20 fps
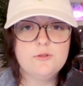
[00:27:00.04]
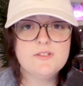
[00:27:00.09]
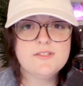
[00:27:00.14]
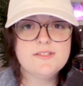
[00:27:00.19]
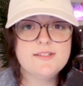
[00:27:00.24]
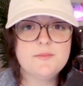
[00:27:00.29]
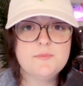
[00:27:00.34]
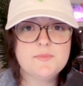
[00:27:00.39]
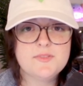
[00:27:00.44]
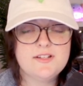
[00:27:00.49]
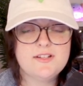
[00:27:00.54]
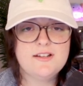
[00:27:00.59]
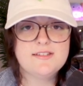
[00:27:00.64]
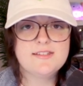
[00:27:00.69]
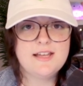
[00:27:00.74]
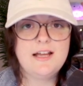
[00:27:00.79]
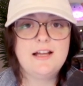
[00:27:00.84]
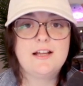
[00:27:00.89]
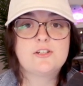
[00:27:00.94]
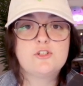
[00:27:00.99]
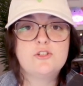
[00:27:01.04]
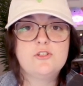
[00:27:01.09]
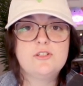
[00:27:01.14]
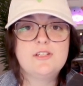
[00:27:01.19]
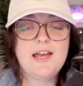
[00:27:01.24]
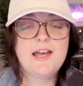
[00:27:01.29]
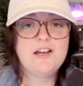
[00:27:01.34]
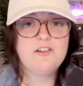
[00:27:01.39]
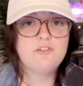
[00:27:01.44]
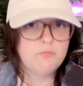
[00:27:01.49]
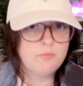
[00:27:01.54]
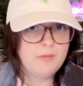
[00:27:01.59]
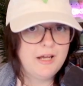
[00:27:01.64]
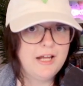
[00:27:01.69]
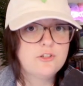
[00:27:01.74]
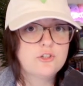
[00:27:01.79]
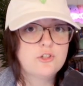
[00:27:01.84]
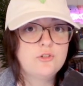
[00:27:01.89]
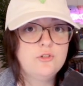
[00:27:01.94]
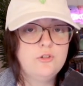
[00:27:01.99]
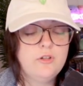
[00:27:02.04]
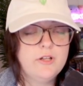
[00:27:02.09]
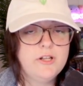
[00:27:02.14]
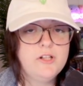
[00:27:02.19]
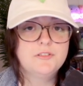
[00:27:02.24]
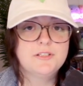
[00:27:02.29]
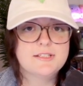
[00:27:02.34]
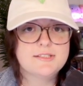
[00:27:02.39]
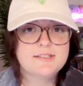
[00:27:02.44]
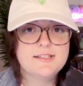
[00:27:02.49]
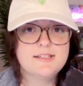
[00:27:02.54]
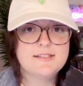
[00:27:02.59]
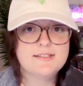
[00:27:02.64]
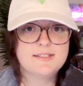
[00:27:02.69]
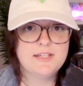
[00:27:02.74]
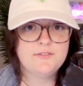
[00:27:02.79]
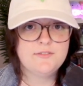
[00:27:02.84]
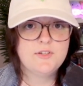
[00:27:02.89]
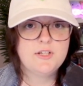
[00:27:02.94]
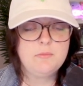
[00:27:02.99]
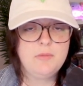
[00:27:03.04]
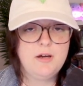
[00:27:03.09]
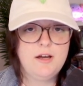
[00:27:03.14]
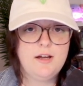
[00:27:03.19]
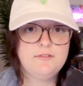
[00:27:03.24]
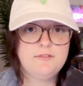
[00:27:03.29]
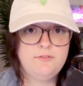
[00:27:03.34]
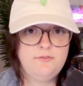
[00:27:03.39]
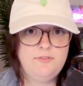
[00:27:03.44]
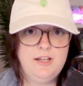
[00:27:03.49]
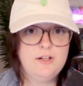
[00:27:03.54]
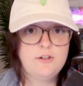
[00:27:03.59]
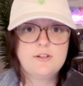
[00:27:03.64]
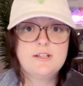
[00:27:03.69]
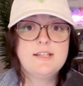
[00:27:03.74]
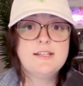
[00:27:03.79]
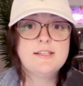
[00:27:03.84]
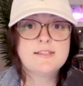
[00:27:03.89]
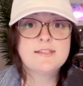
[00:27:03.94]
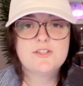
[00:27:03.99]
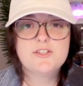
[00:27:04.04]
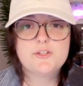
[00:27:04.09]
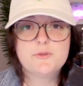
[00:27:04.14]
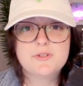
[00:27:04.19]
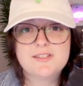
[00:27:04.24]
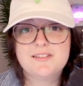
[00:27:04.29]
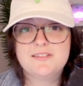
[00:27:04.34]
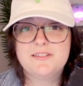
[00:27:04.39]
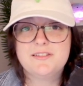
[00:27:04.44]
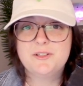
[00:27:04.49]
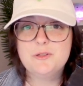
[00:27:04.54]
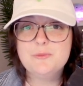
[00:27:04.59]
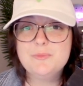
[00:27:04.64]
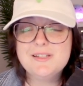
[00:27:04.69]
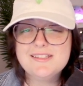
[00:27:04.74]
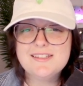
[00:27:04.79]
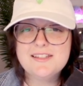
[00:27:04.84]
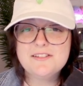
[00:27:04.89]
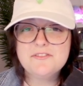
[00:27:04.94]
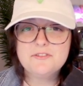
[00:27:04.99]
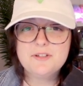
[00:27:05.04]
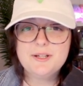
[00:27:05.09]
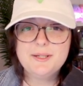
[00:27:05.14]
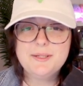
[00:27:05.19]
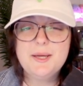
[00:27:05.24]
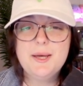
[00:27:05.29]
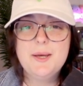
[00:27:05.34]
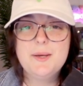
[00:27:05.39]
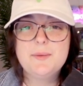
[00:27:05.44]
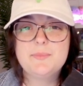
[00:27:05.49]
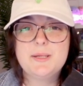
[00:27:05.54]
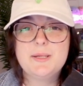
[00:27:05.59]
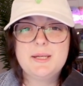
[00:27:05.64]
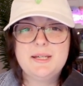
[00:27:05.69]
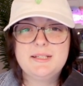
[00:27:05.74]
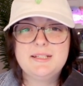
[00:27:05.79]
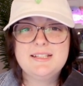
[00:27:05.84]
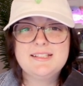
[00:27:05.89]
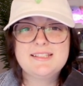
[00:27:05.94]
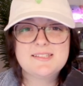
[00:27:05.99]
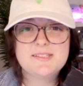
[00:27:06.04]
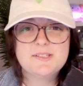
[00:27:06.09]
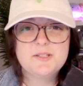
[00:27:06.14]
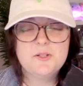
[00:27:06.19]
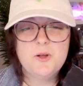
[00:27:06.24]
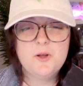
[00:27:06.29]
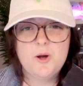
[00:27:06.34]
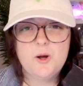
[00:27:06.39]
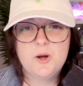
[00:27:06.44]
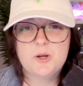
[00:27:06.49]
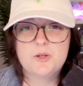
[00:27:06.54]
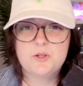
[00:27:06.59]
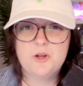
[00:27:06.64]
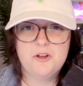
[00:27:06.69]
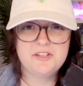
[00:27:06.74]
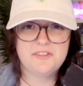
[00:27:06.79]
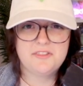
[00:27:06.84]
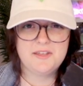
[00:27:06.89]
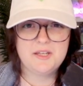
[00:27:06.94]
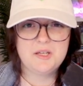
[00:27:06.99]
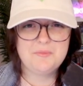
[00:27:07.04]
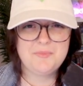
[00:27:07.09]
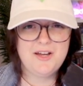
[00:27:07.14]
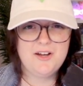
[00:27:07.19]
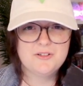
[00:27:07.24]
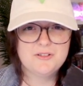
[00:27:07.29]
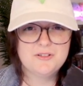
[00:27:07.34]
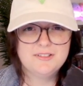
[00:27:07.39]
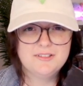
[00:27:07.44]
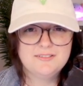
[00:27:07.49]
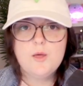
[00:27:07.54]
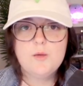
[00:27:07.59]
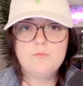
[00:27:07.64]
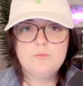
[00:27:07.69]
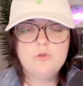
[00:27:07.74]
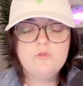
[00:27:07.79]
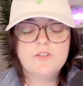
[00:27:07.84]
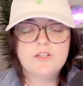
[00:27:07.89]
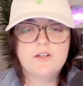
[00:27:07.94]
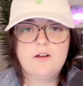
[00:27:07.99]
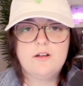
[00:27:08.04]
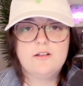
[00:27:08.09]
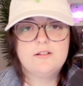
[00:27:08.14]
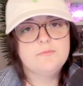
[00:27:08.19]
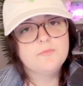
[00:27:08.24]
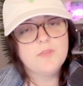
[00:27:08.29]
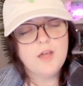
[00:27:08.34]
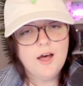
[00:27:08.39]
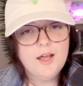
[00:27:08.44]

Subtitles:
know the Sims does actually have magical illnesses given by fairies, so it's a little bit different, but it's still hard not to think about. Moving on,